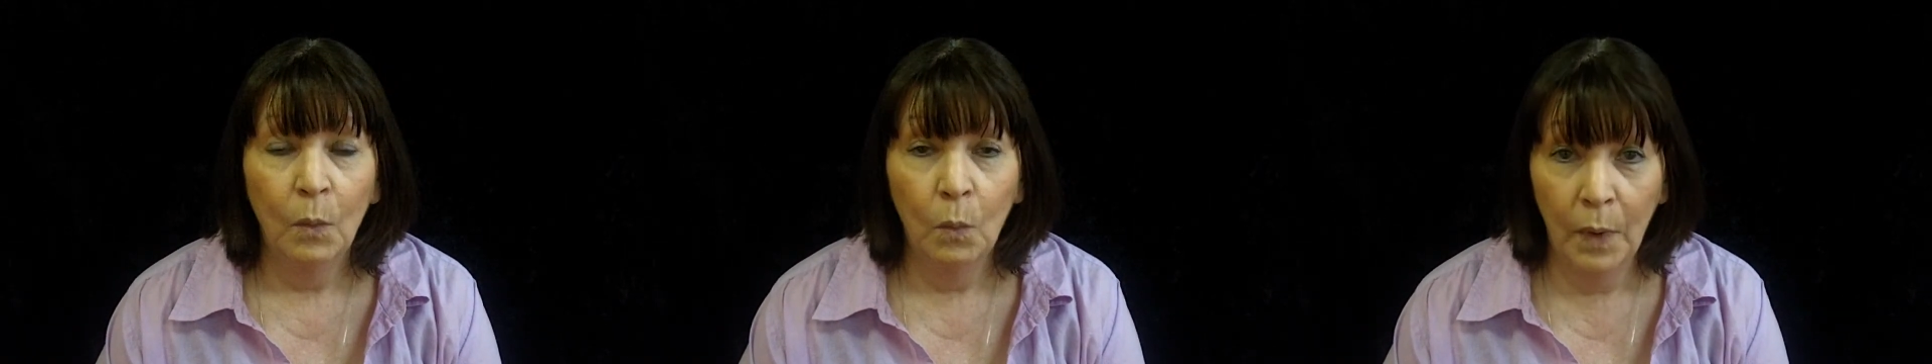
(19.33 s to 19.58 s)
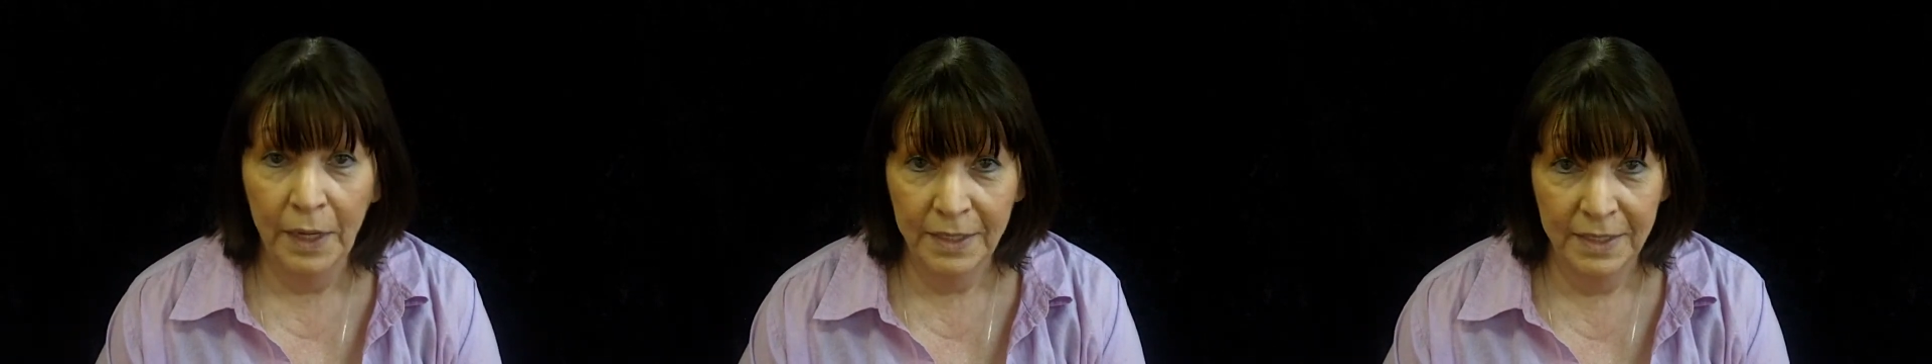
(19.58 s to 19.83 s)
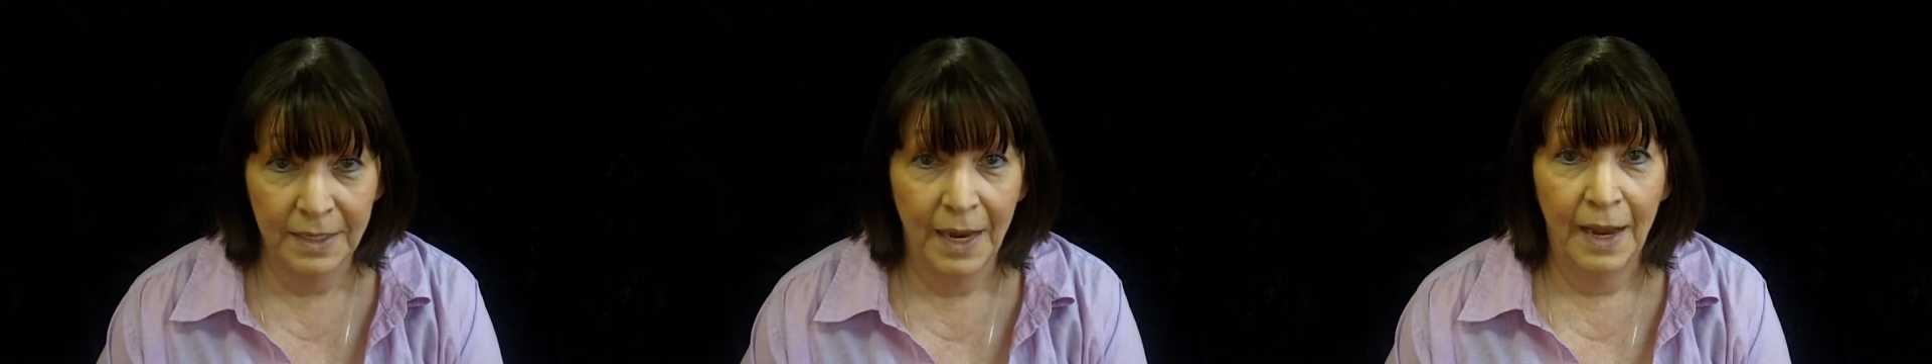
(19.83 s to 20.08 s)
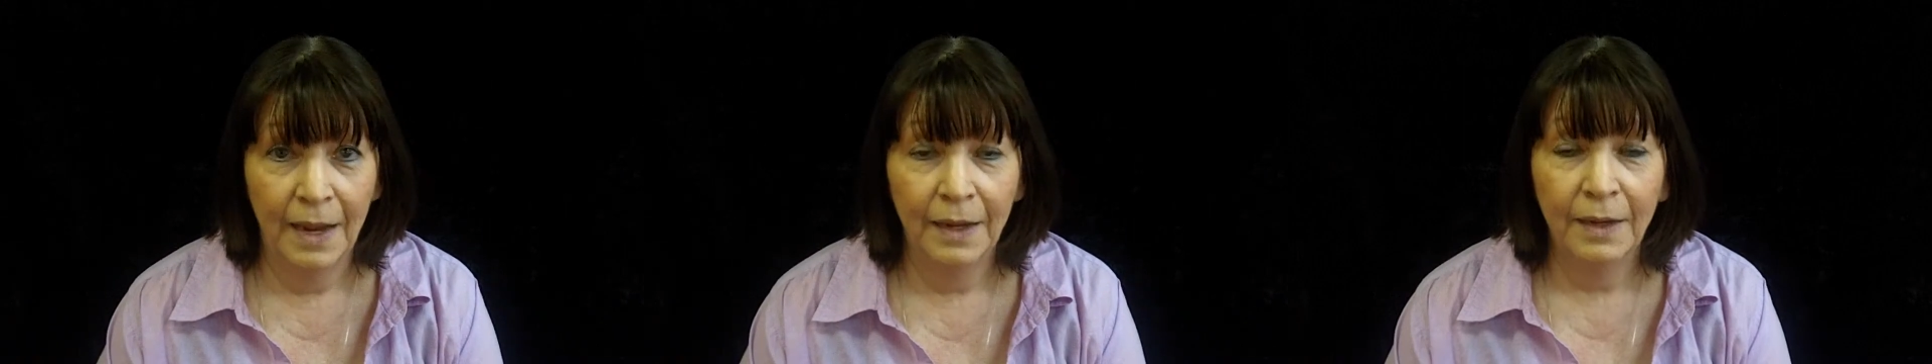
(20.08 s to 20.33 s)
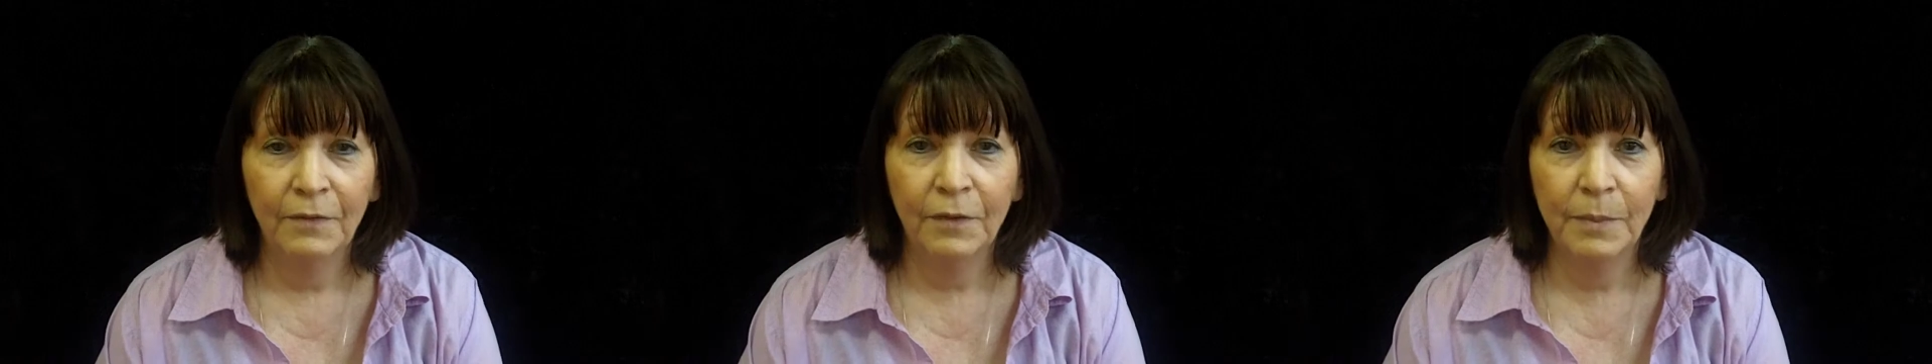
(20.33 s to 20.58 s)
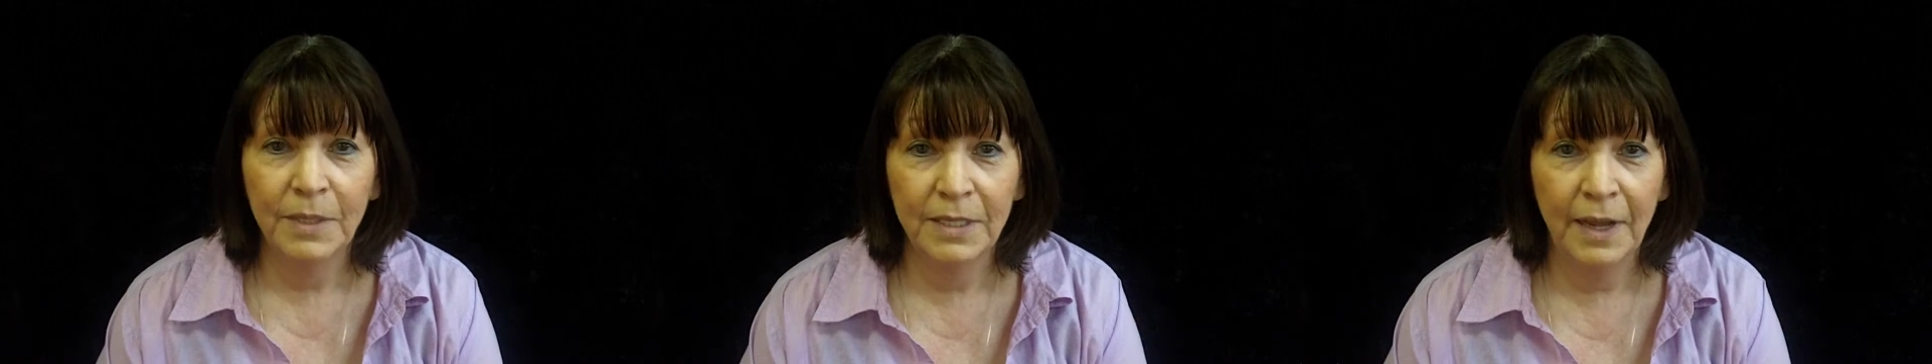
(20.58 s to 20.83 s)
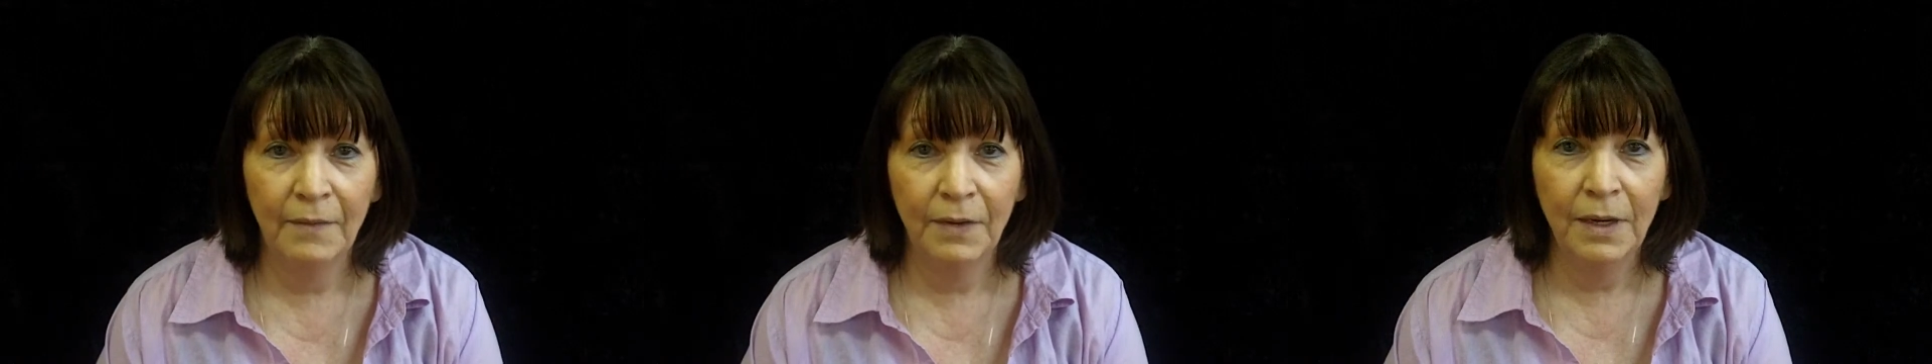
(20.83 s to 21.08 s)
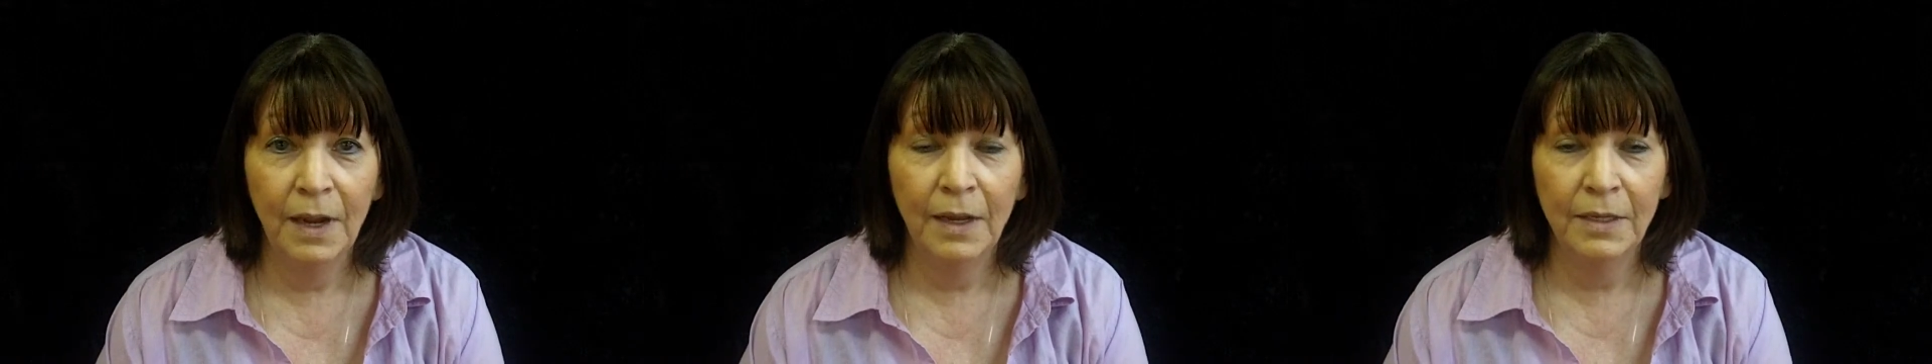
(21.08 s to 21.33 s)
Wednesday, from
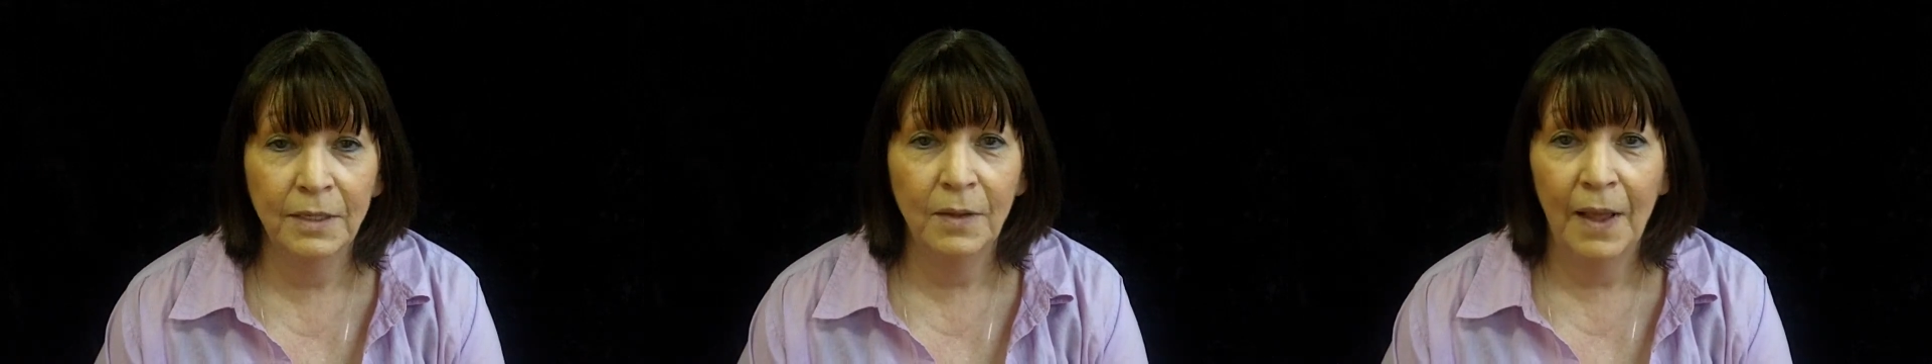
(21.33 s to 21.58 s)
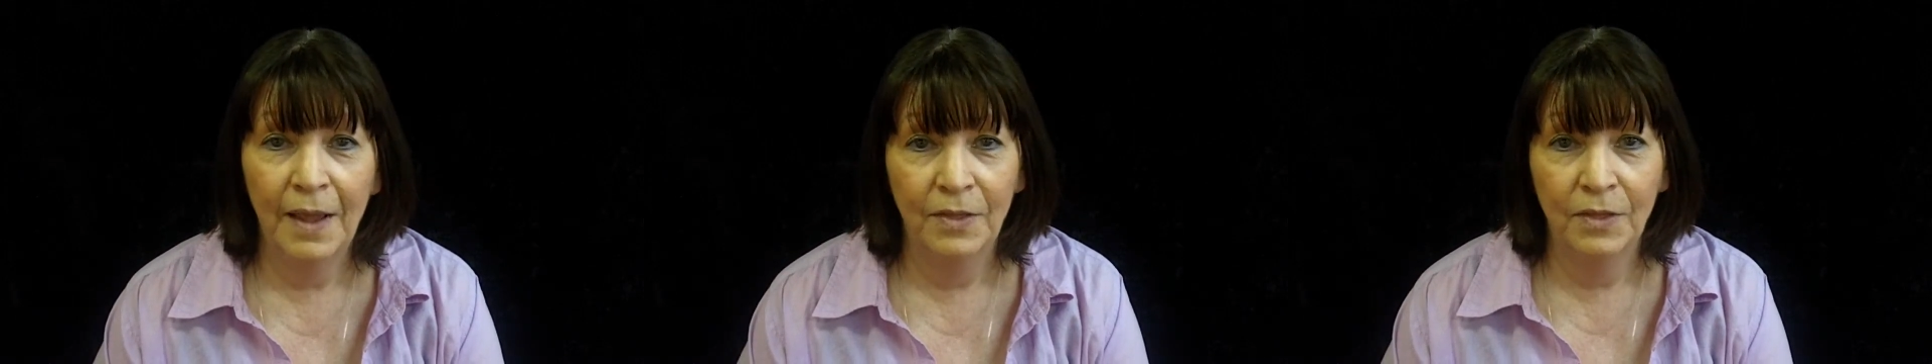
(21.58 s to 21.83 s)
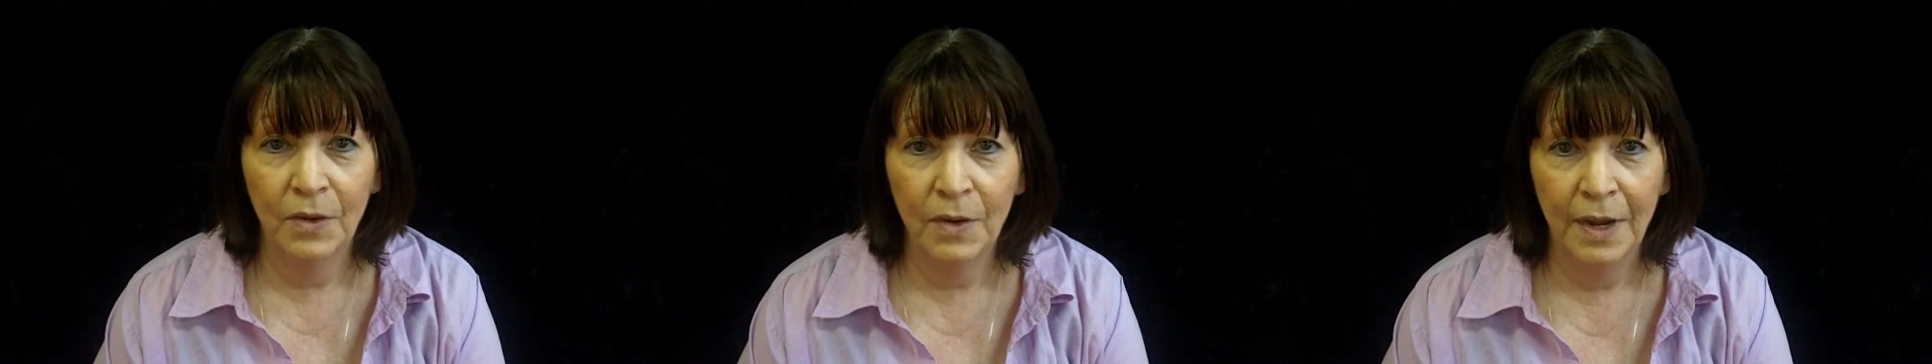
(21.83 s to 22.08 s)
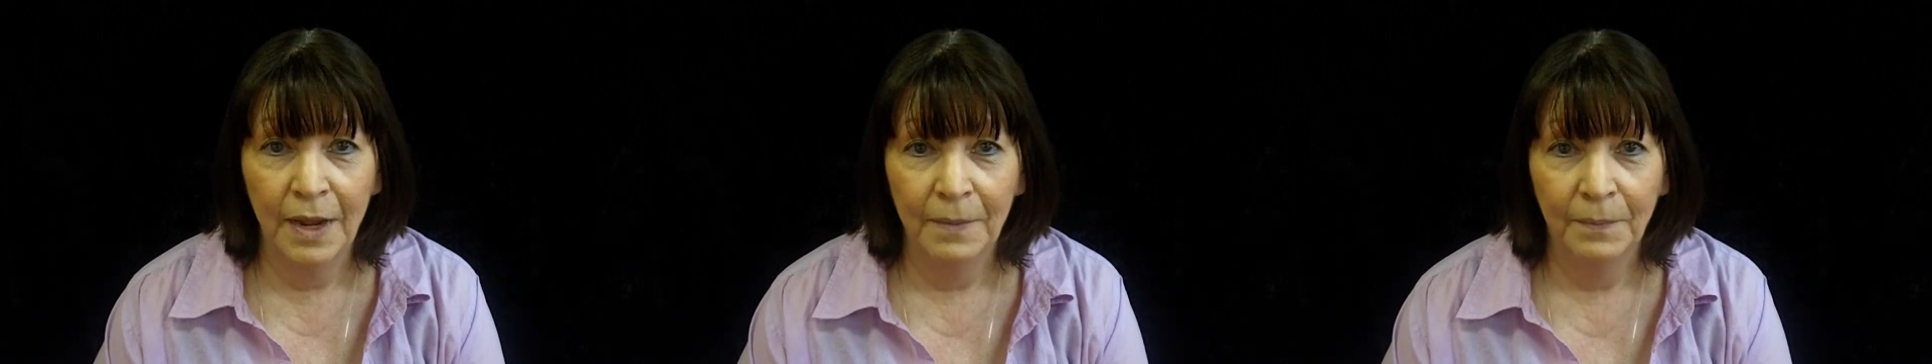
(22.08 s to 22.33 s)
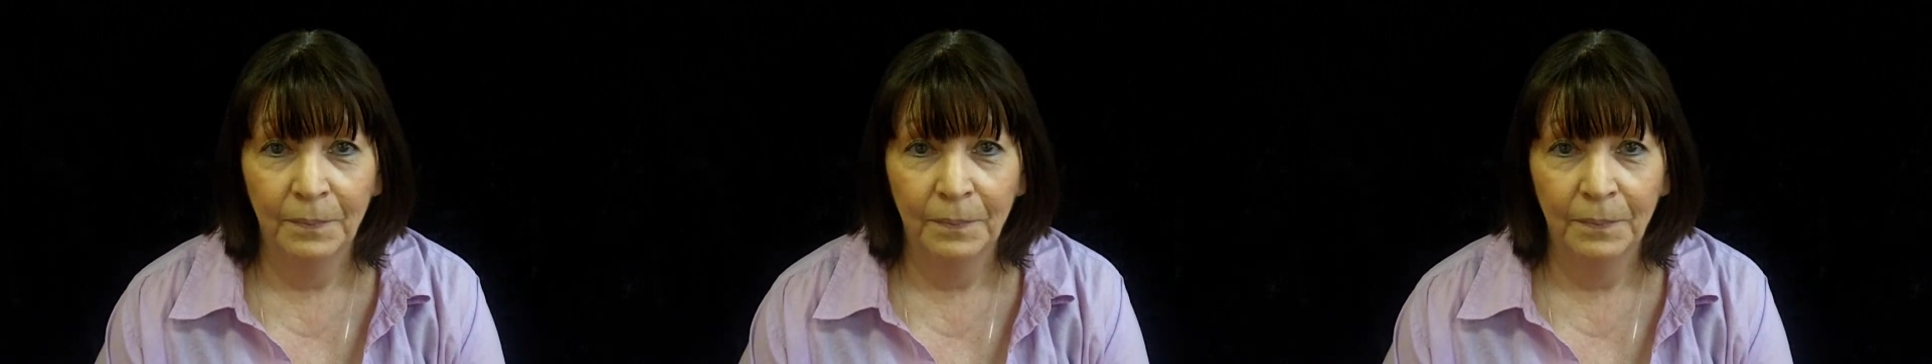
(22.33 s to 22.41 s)
seven until eight thirty.